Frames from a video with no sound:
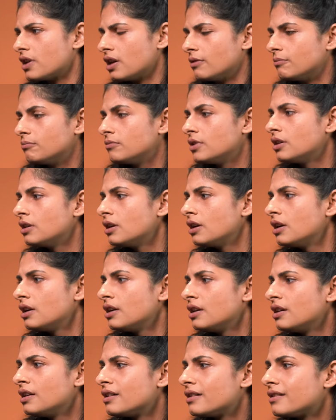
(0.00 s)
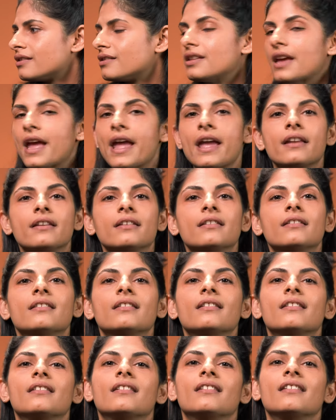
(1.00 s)
him, then
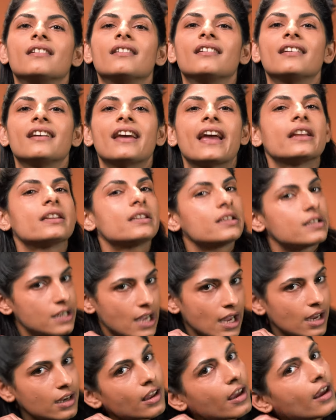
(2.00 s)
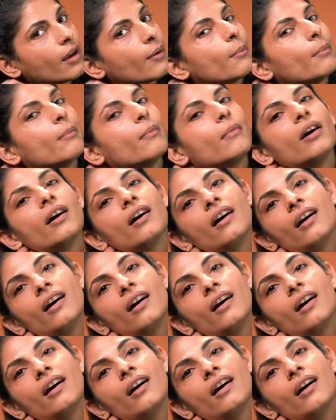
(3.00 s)
entertain him,